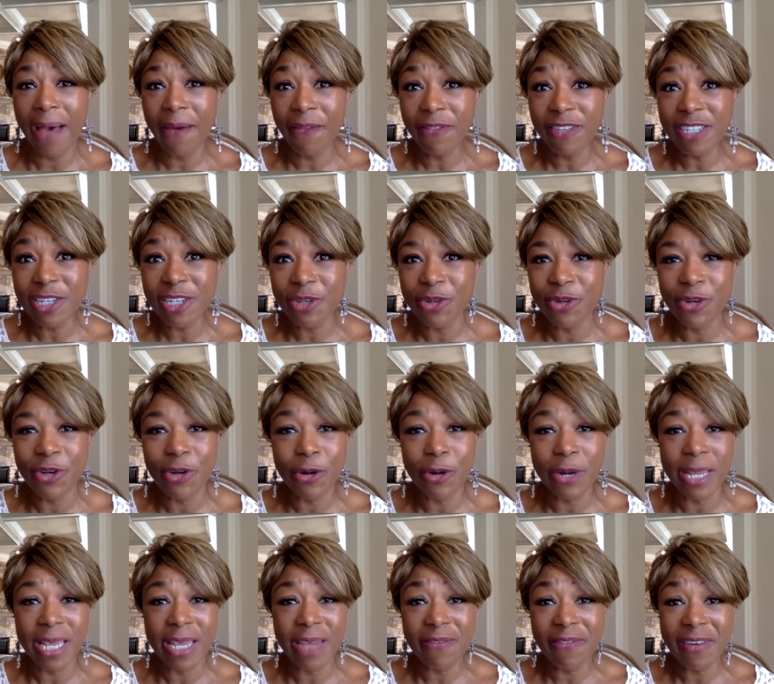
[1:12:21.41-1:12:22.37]
afternoon
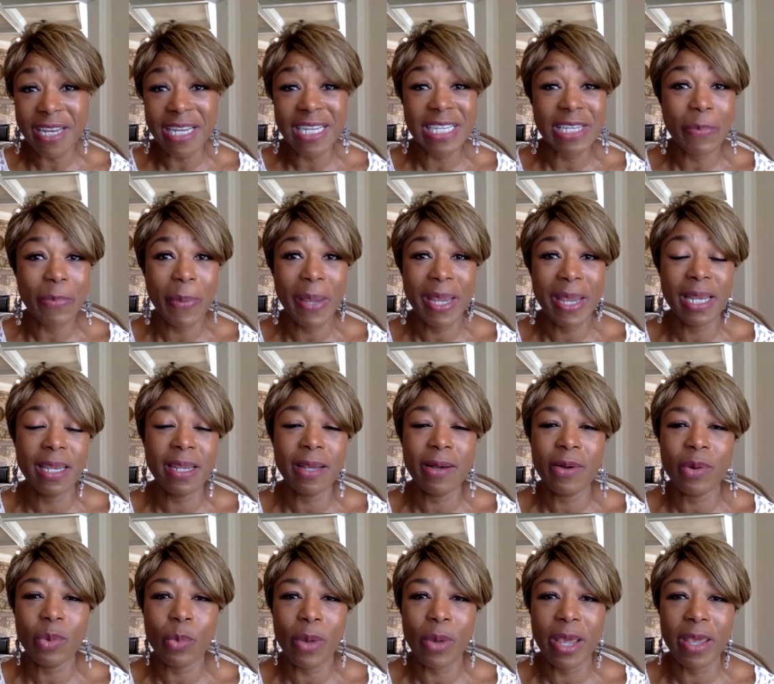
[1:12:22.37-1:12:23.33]
or evening,
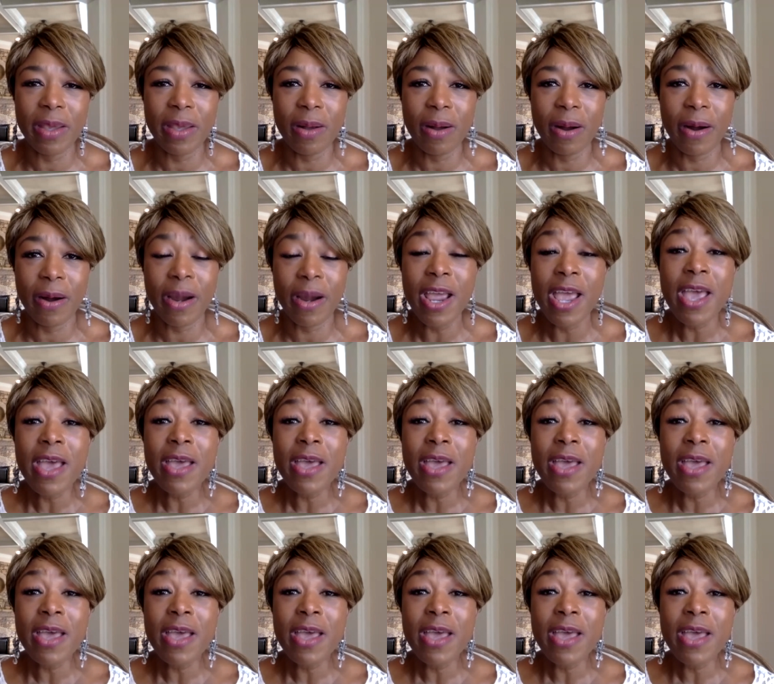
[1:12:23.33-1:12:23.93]
depending on where you are,